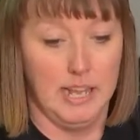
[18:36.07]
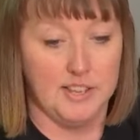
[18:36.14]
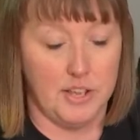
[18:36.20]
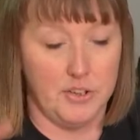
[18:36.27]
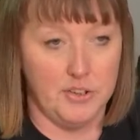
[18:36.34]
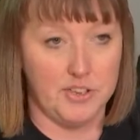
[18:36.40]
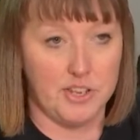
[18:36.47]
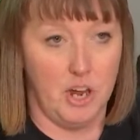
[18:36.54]
And
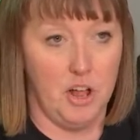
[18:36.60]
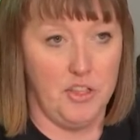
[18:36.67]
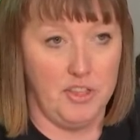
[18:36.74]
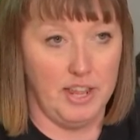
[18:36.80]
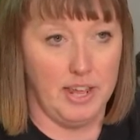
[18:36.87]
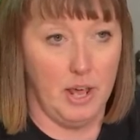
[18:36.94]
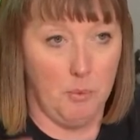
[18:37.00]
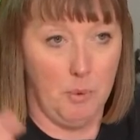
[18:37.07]
so you start
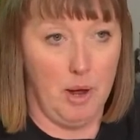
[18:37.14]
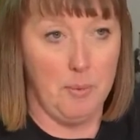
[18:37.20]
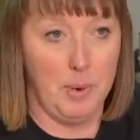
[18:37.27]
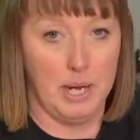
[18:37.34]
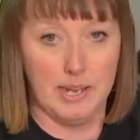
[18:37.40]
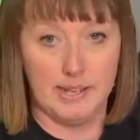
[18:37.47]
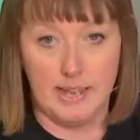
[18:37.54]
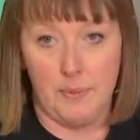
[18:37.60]
thinking, where are
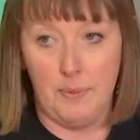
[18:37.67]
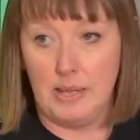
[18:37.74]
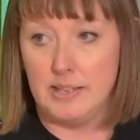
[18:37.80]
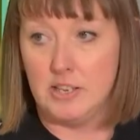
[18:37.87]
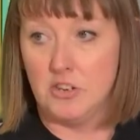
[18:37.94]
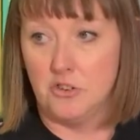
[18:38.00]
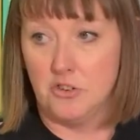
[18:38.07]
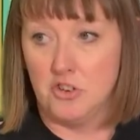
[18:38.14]
we going to send
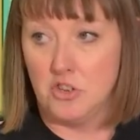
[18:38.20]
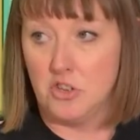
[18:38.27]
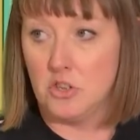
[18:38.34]
these children